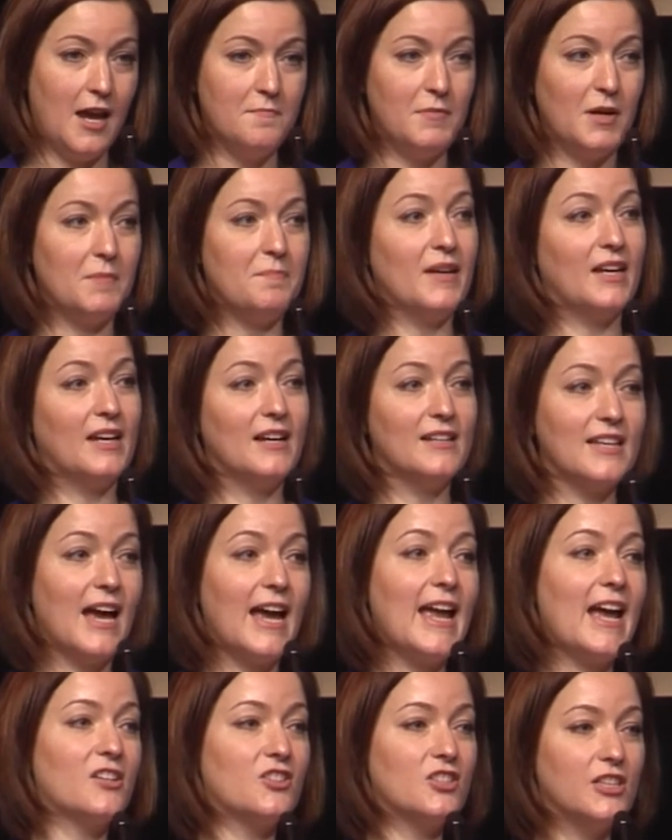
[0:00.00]
but because I
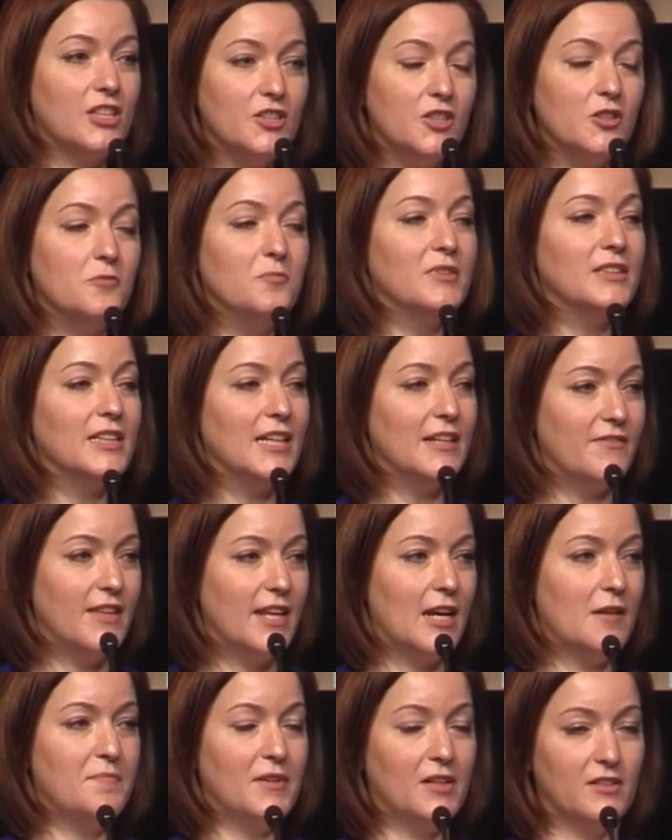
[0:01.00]
actually do believe
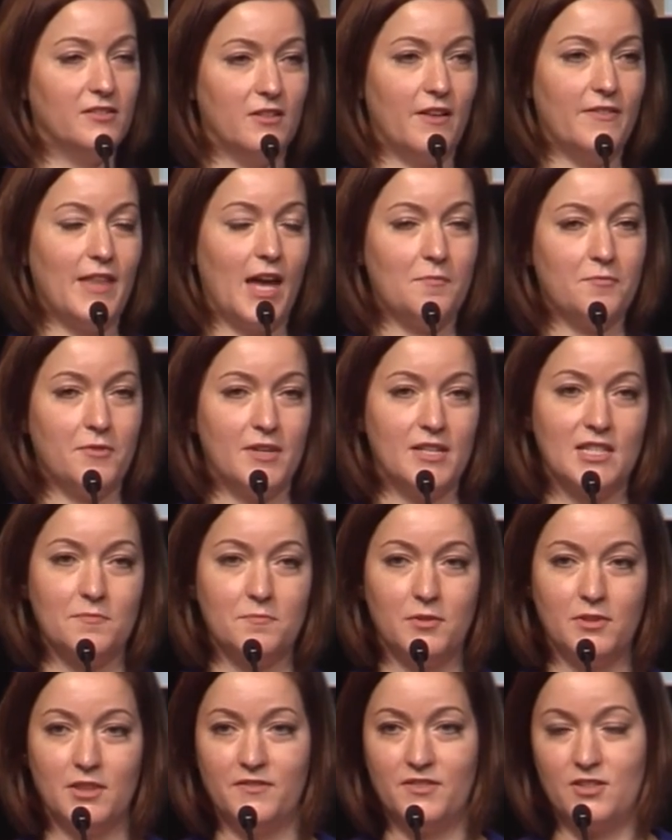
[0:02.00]
that it builds on that
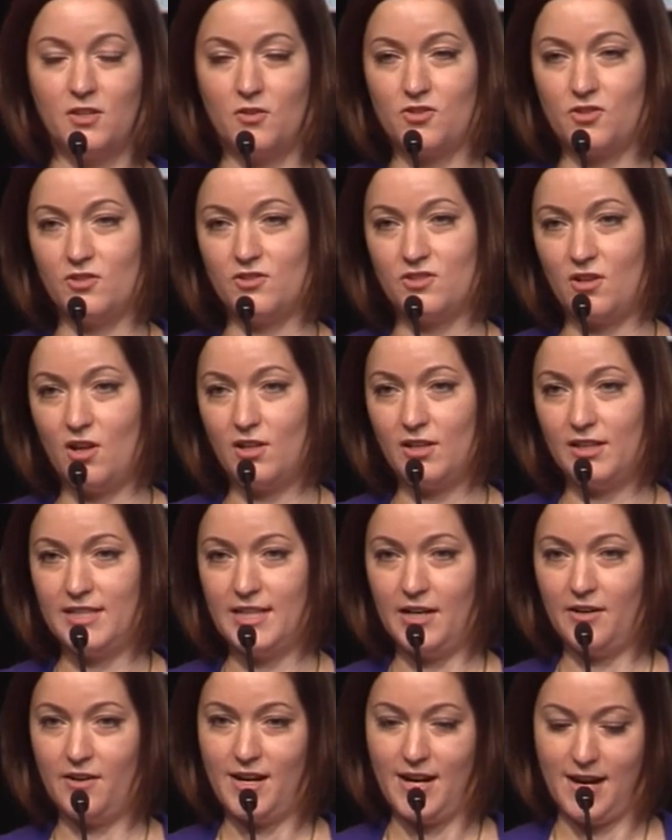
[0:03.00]
principle of social
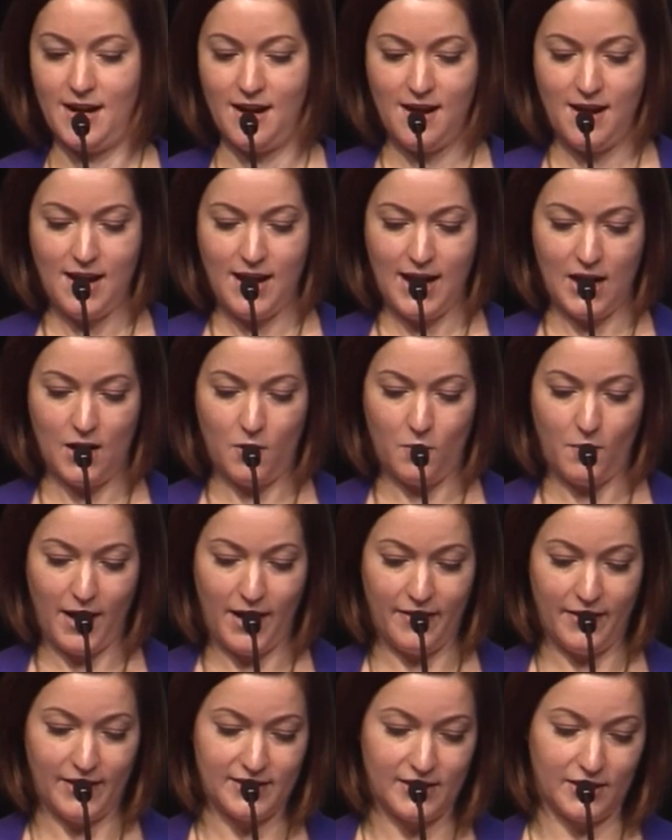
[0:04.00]
solidarity in a way
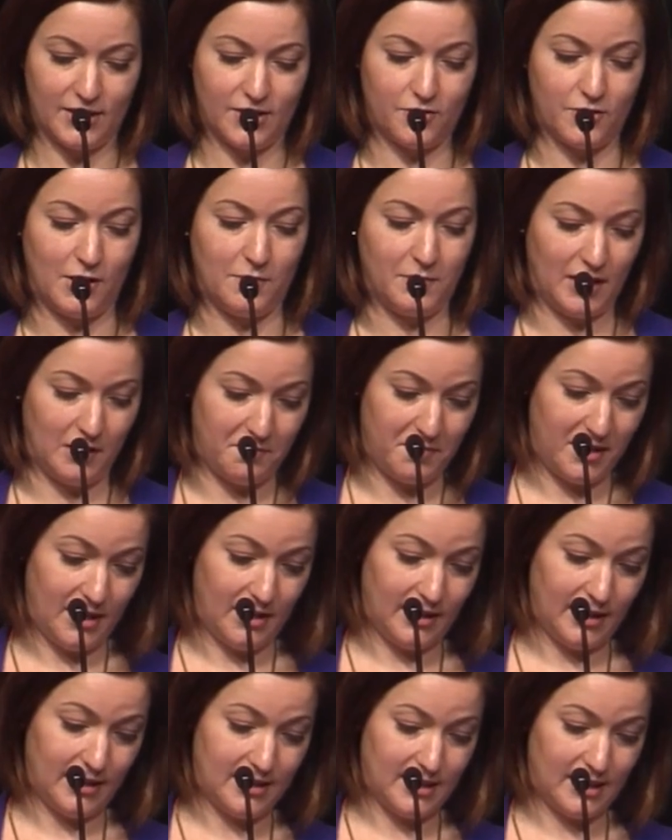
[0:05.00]
that's extremely
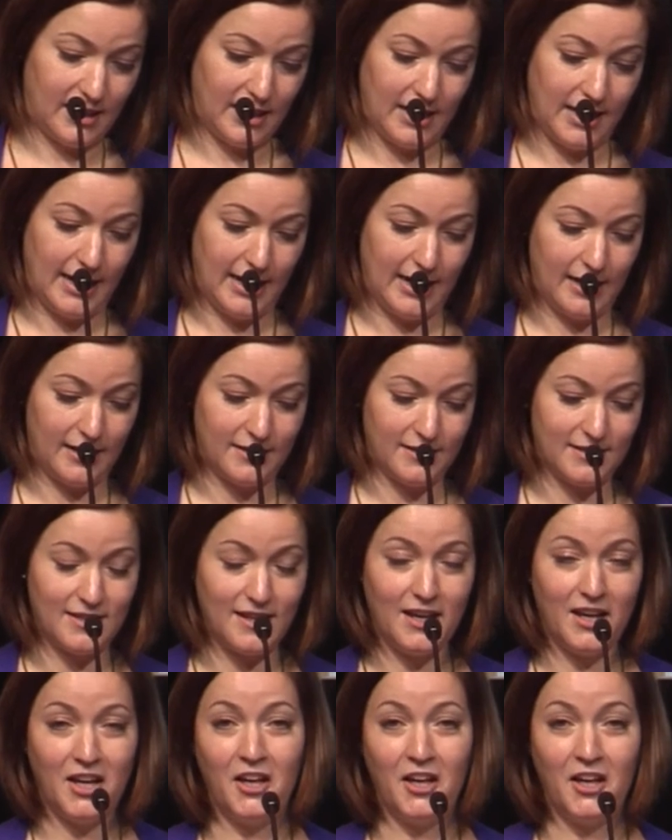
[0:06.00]
appealing to Canadians.